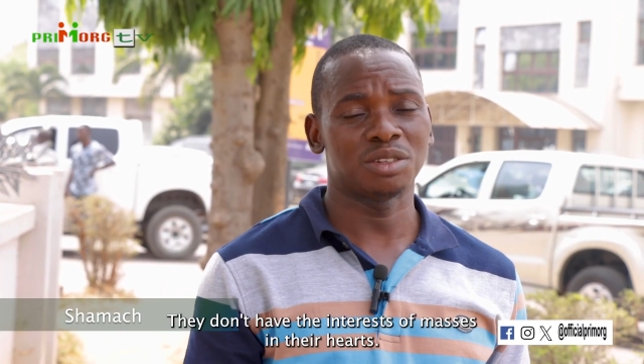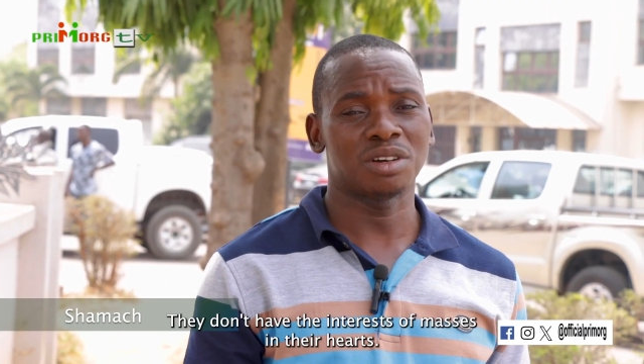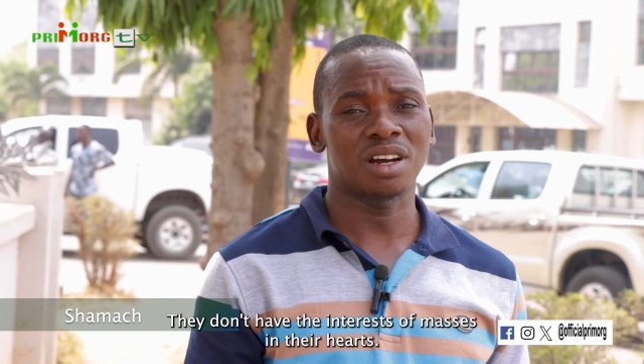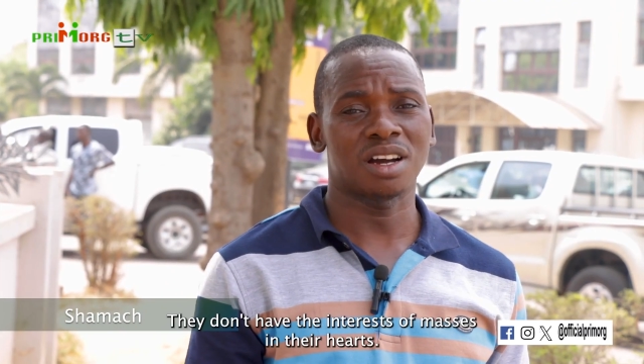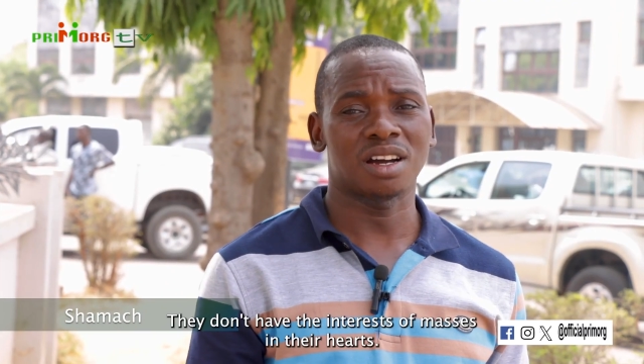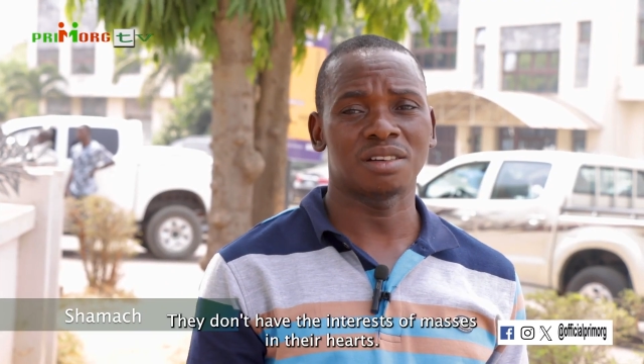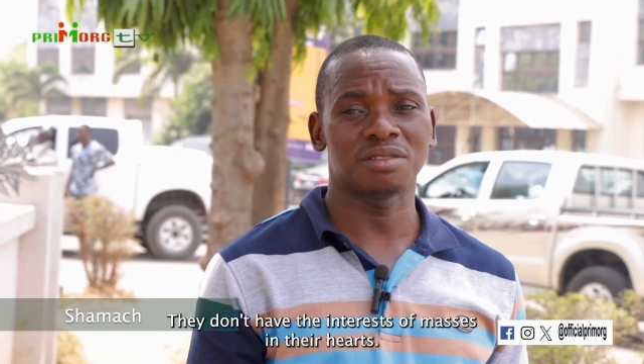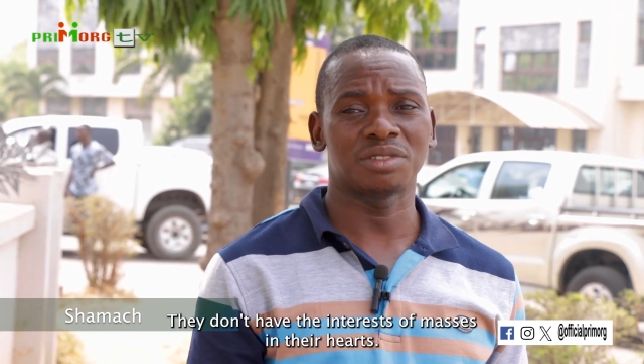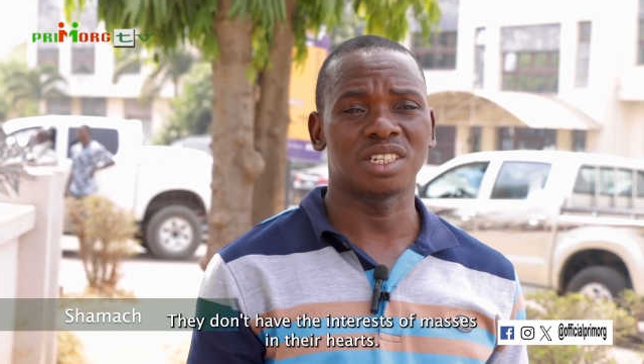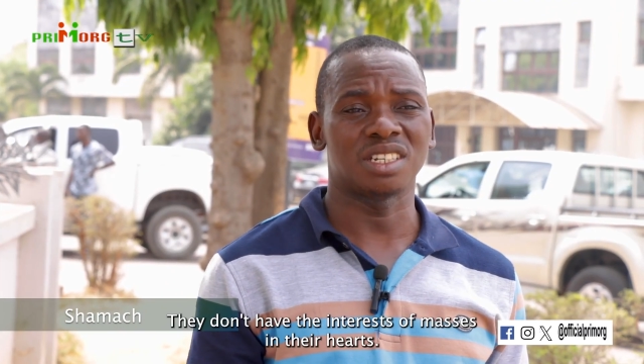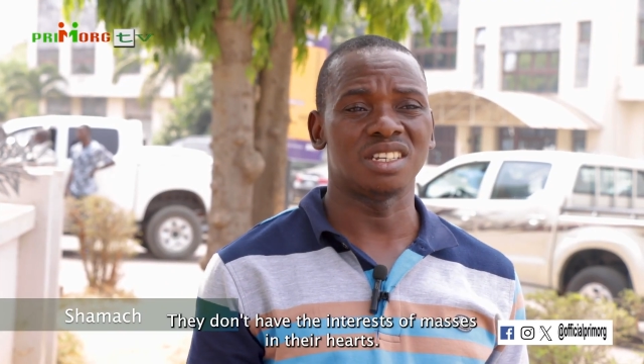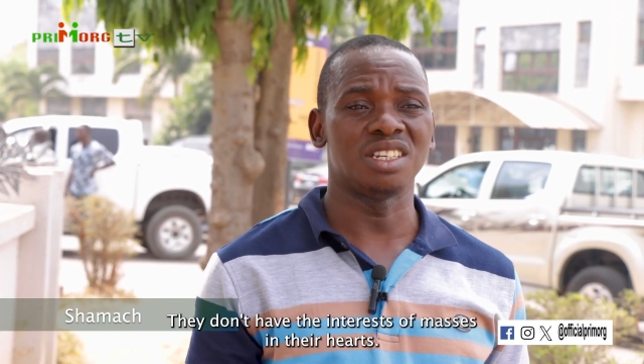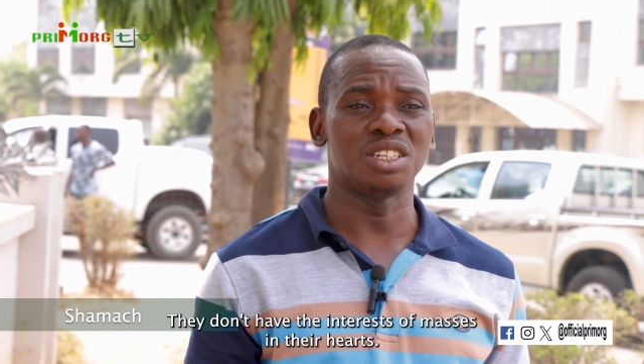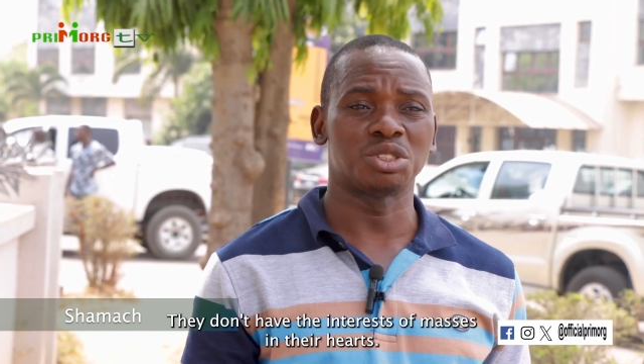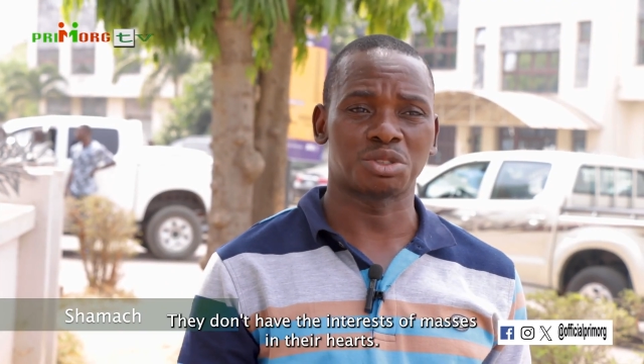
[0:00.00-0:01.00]
don't have
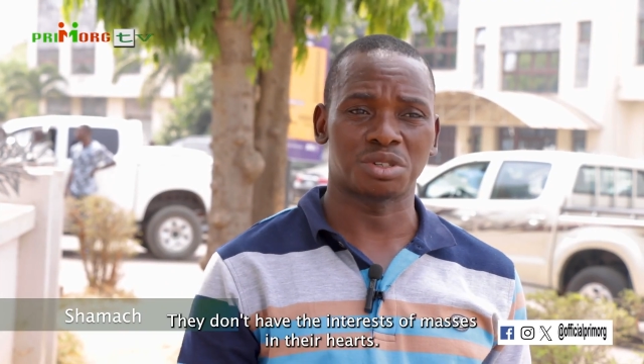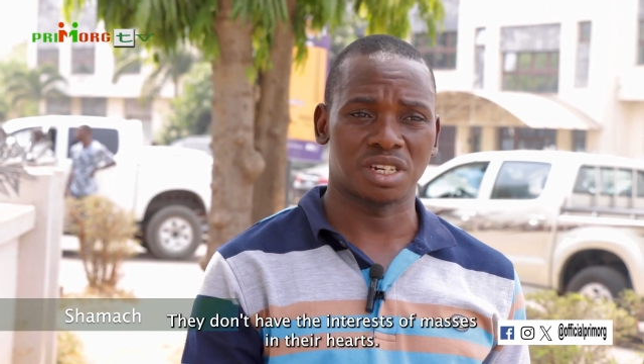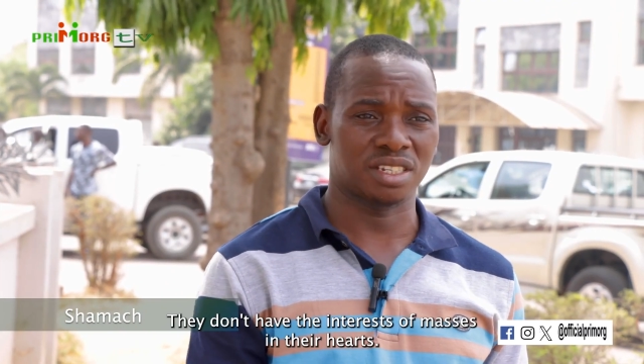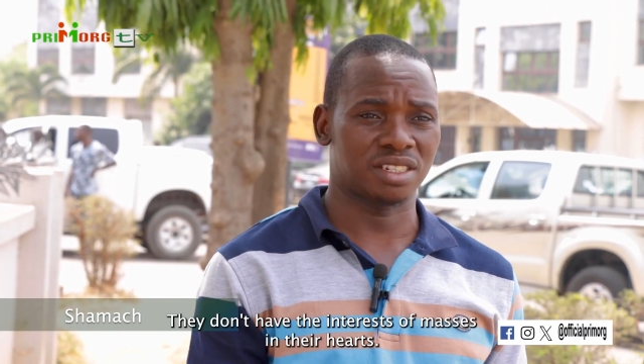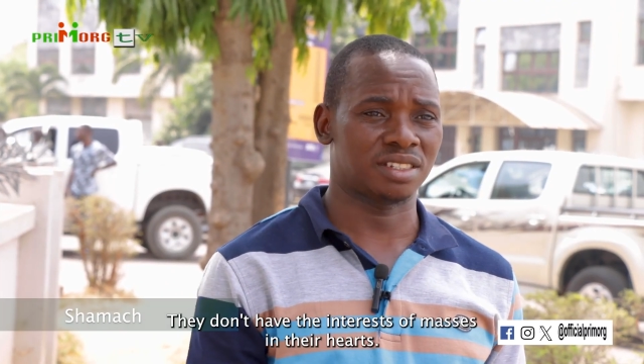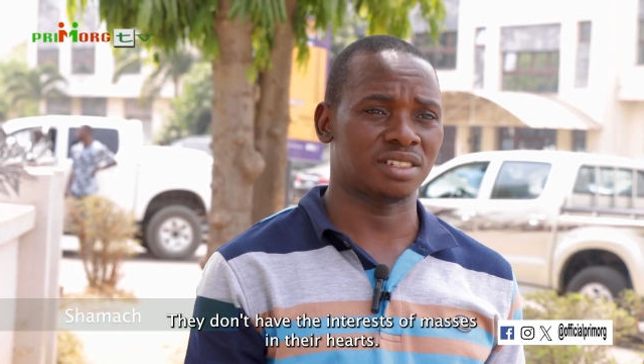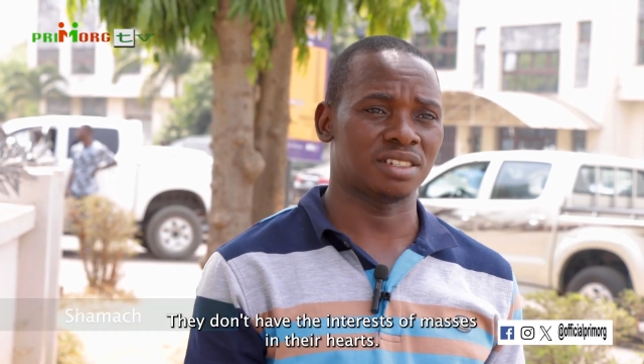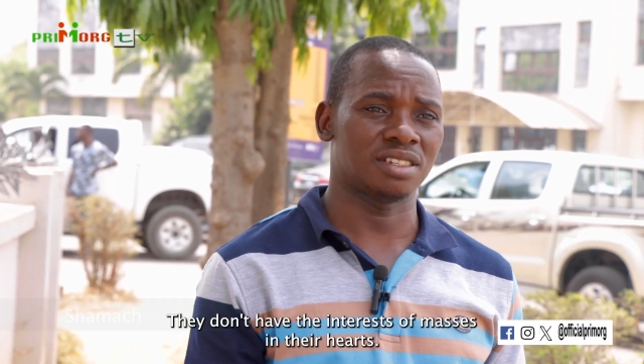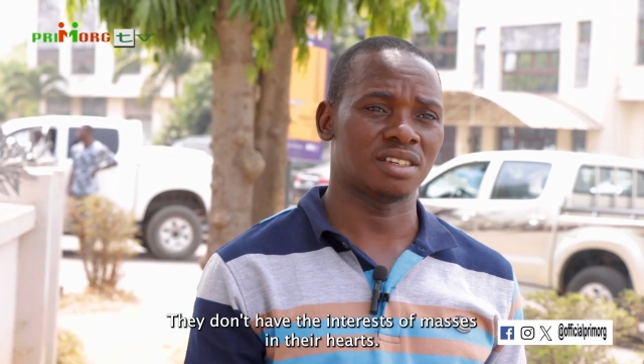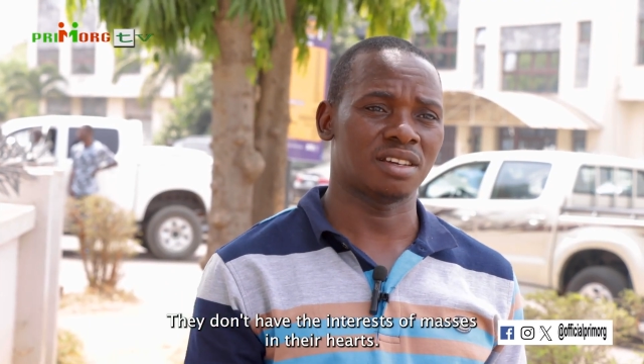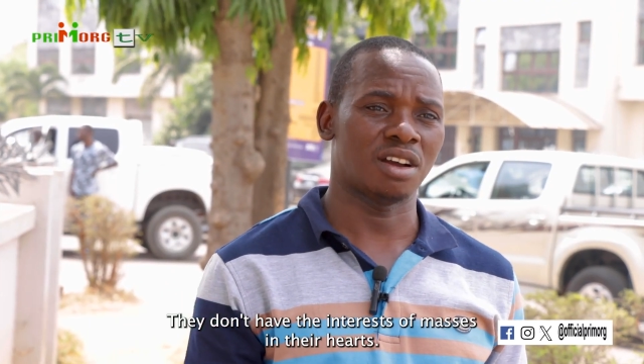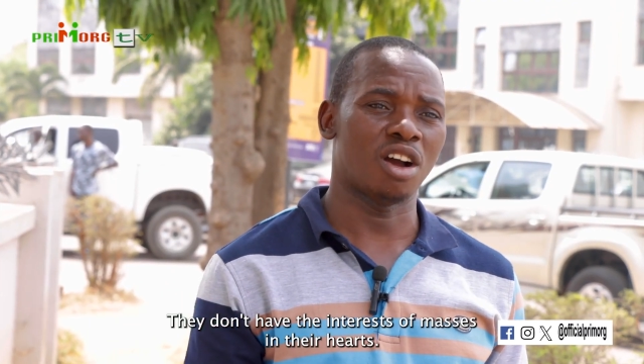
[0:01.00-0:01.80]
the interest